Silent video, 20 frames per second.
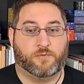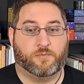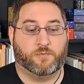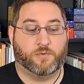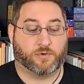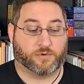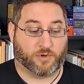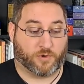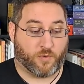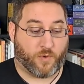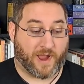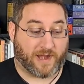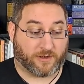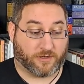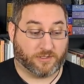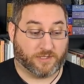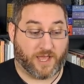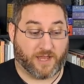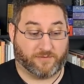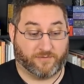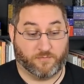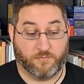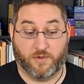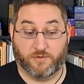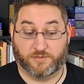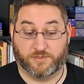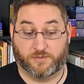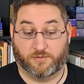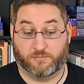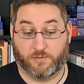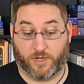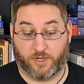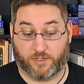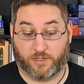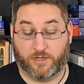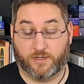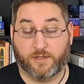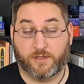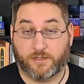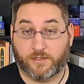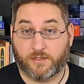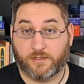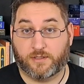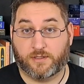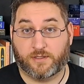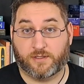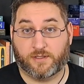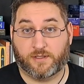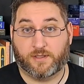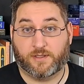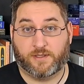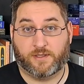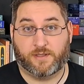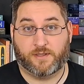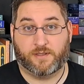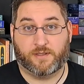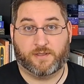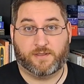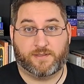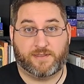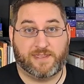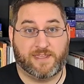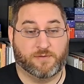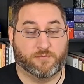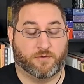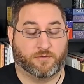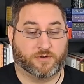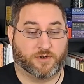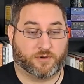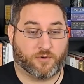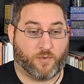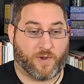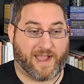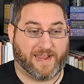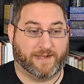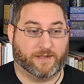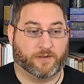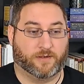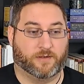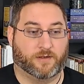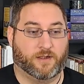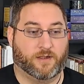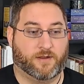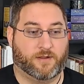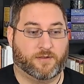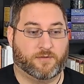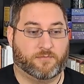will require a lot of emotional work. It will require